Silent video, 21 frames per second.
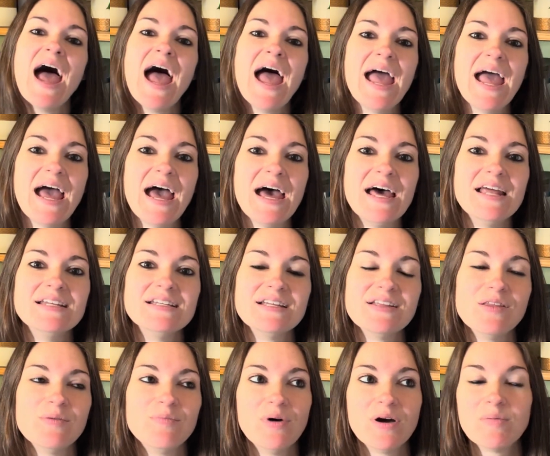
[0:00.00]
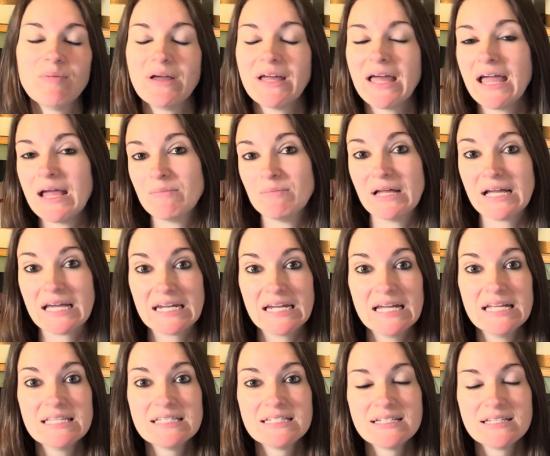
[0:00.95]
And the book became like an
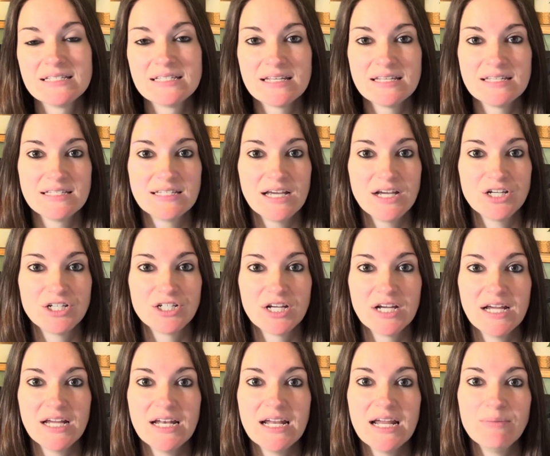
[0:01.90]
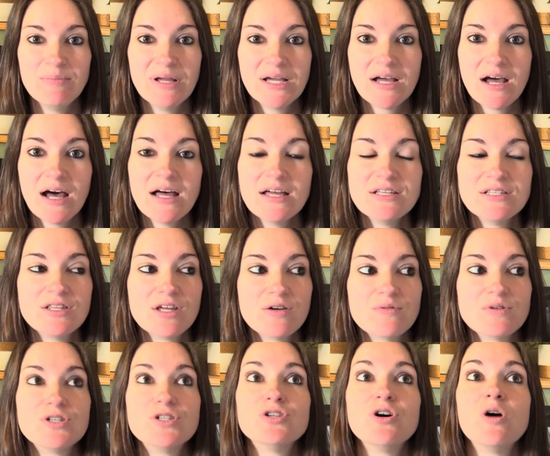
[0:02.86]
instant sensation because there
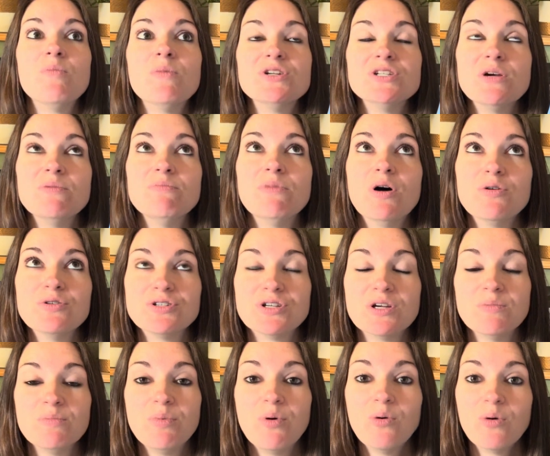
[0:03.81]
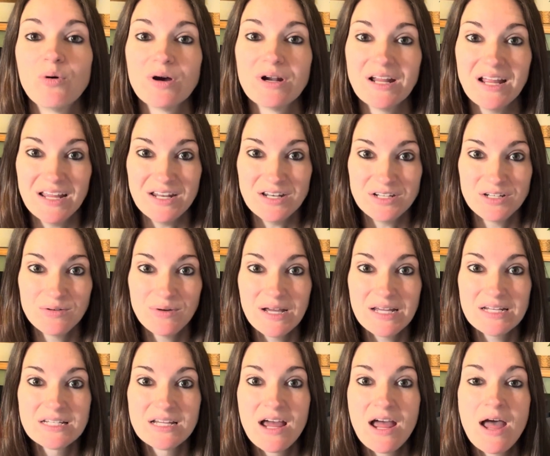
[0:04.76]
was so much emotion poured into
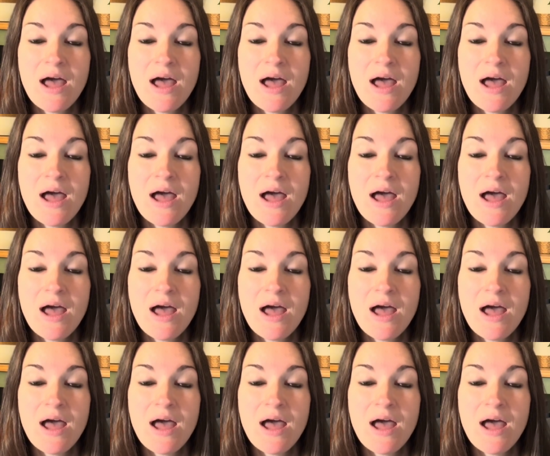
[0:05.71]
it.